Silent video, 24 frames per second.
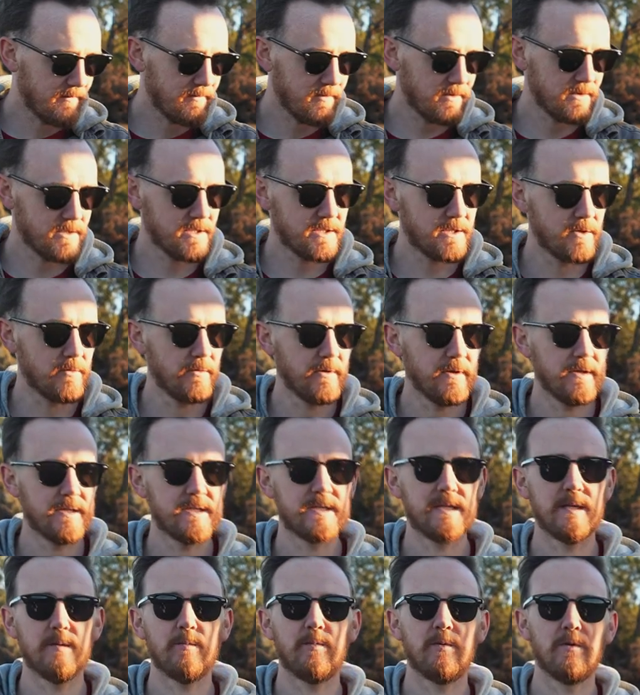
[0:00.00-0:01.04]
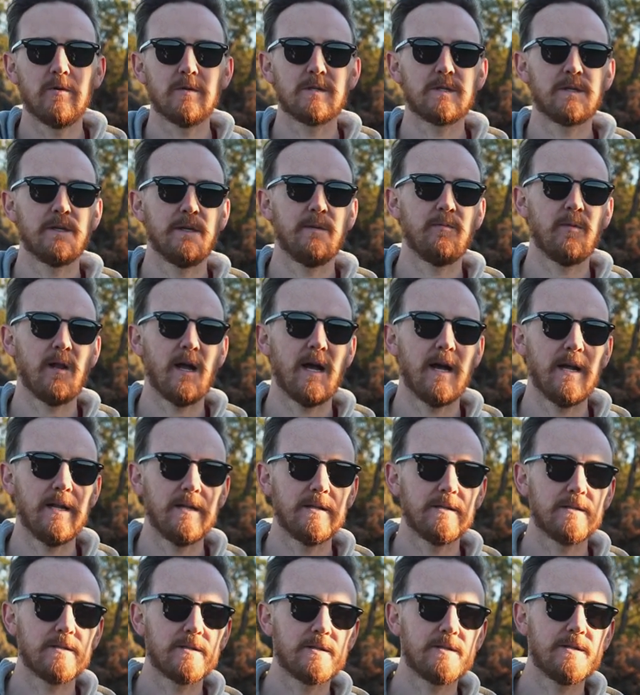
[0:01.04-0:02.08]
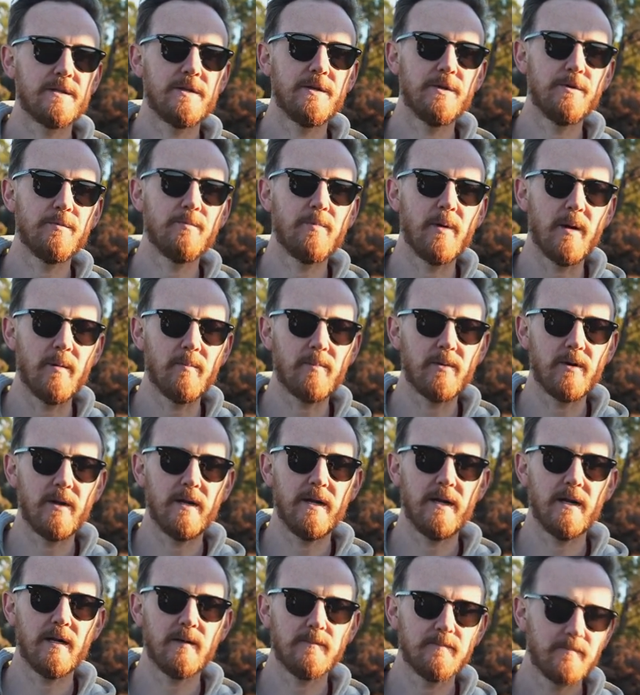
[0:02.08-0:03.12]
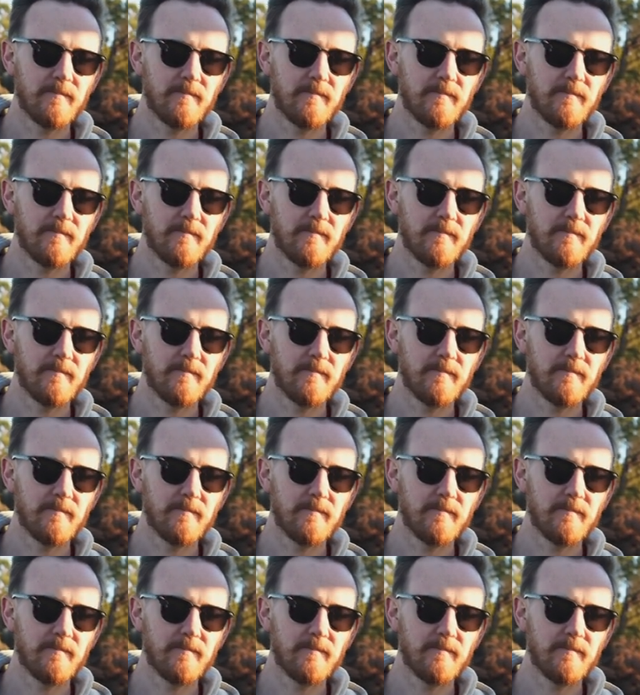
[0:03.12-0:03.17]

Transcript: for just a really simple slimline tube bumper here.